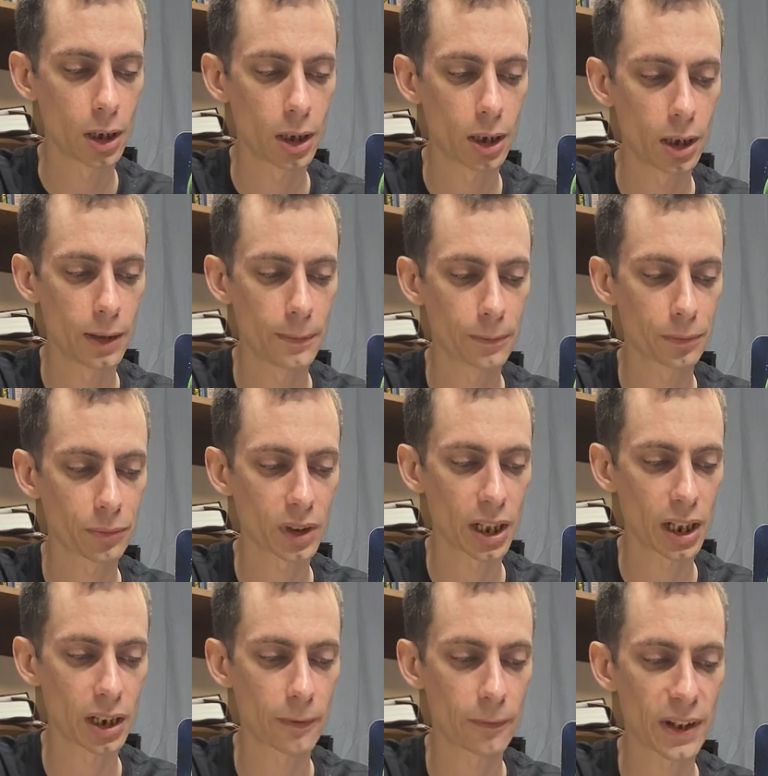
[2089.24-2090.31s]
And
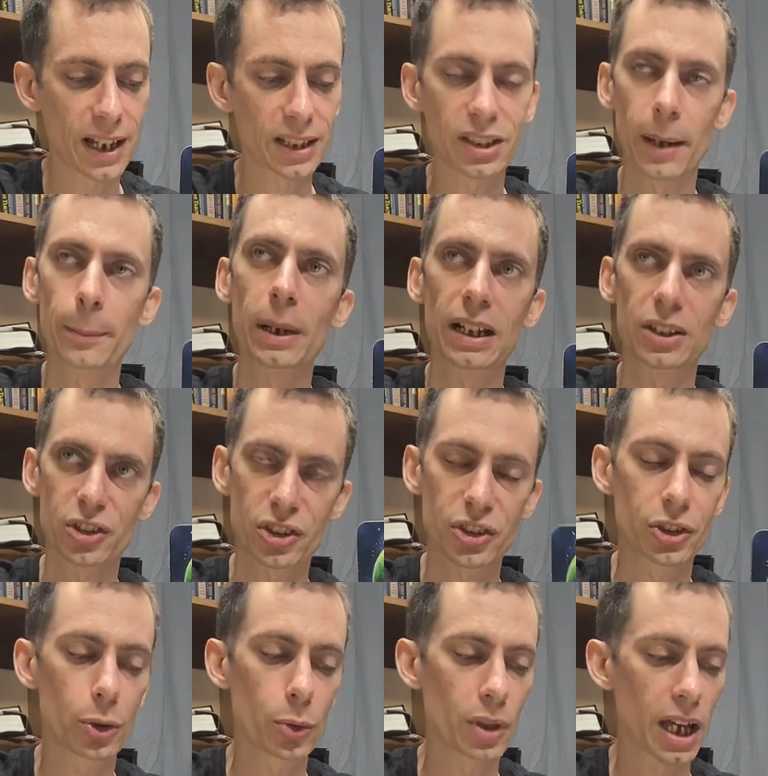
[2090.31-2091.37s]
in fact, I might
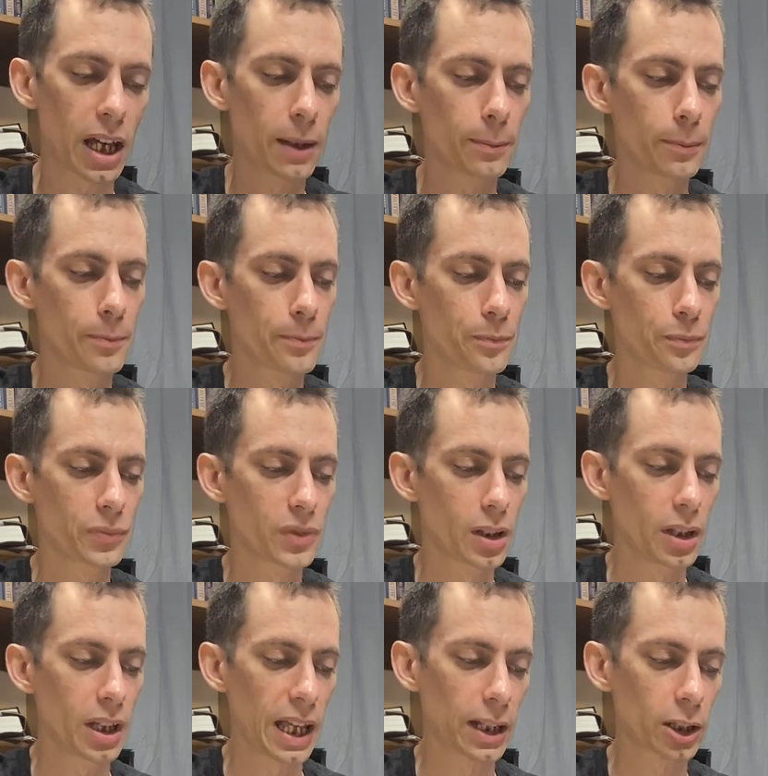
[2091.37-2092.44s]
just do that
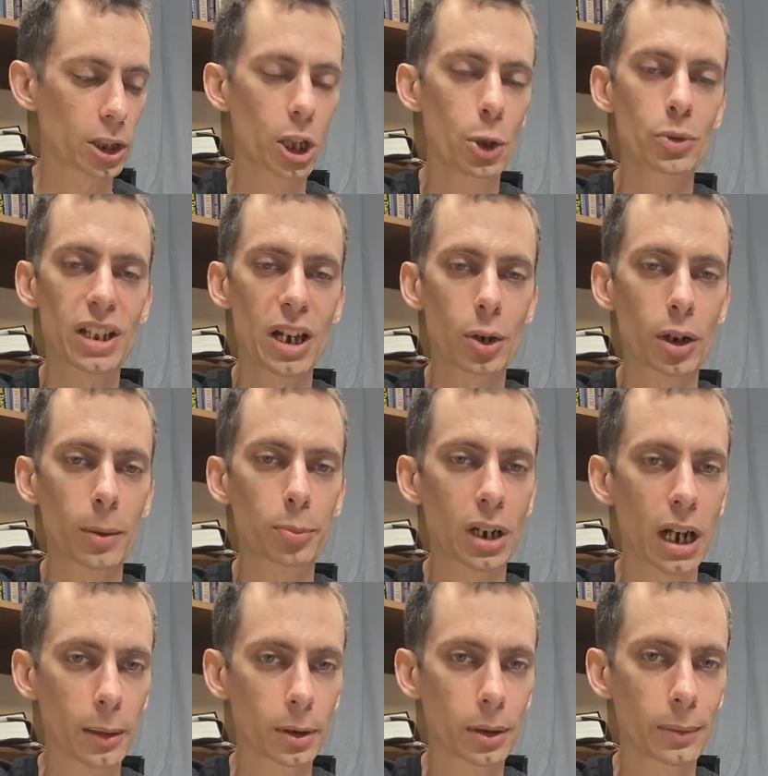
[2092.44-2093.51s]
and close out a
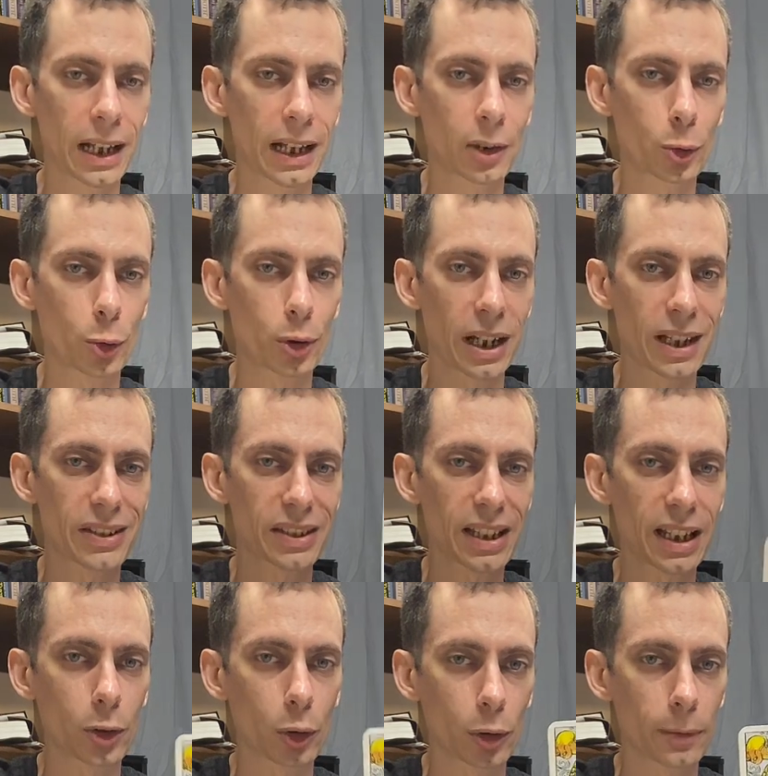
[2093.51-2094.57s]
problem and or a
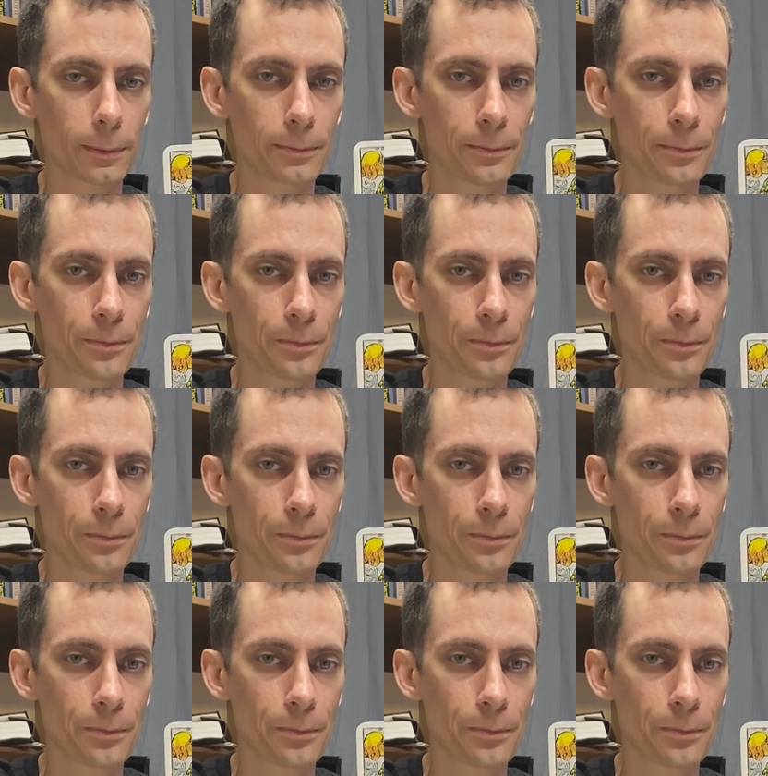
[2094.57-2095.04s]
cycle.